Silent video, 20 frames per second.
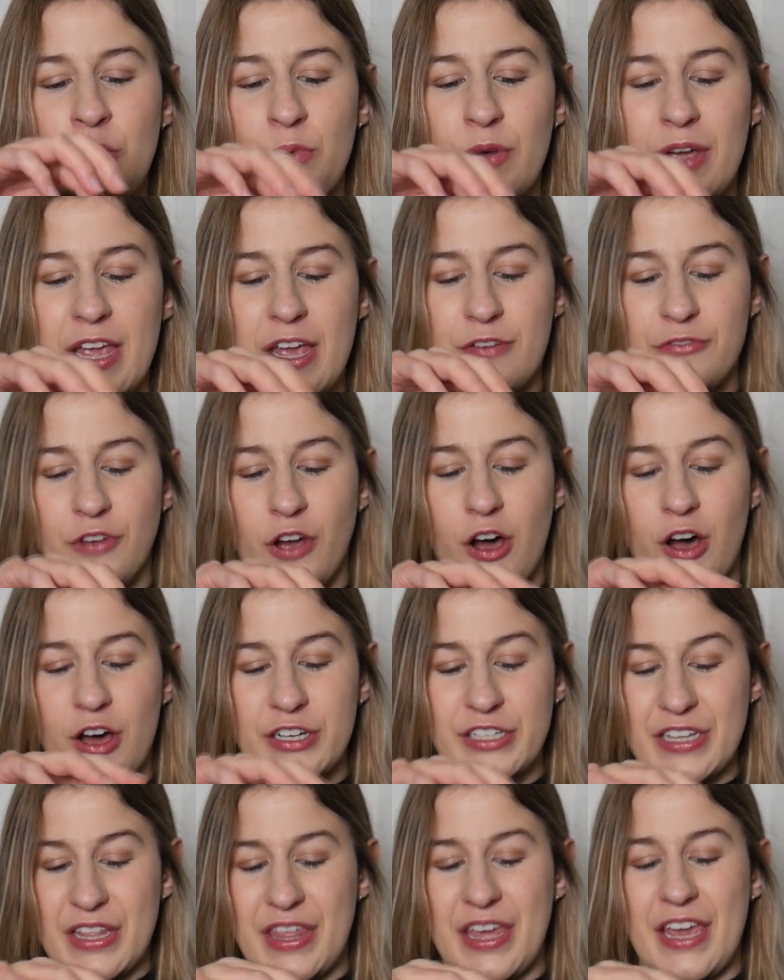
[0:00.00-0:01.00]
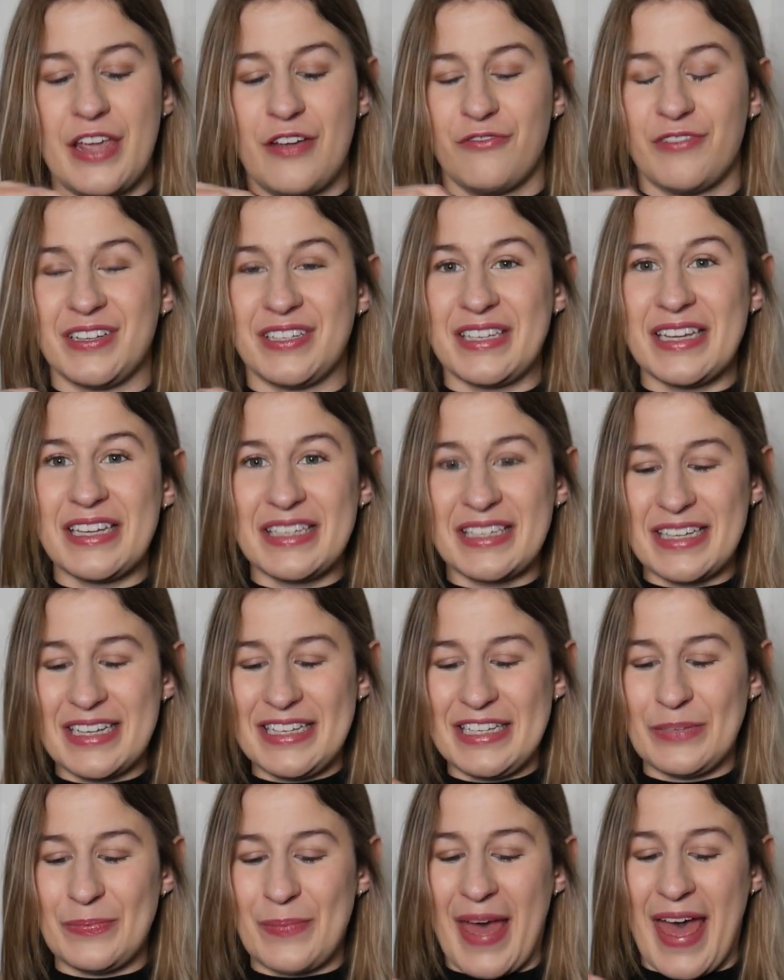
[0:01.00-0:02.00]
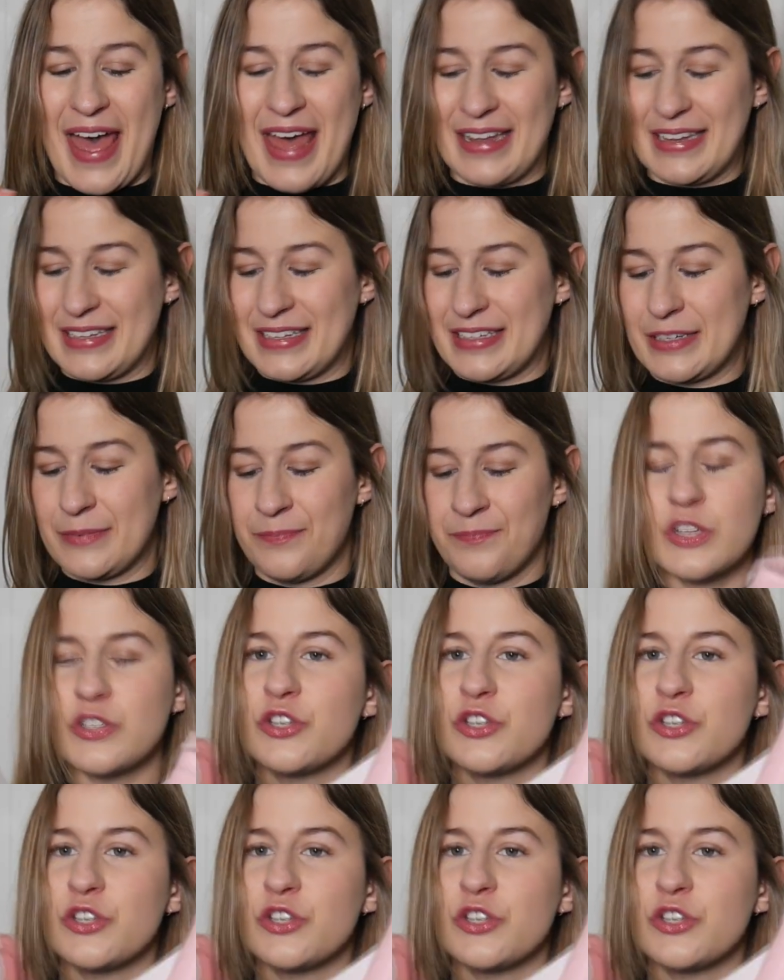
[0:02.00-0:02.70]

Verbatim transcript: we have got the resistance bands.